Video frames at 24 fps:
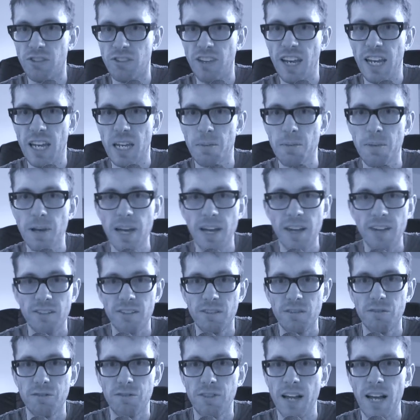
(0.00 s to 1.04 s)
teddy bears
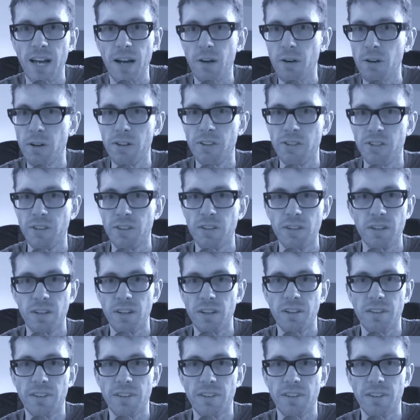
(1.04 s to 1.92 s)
and flowers, and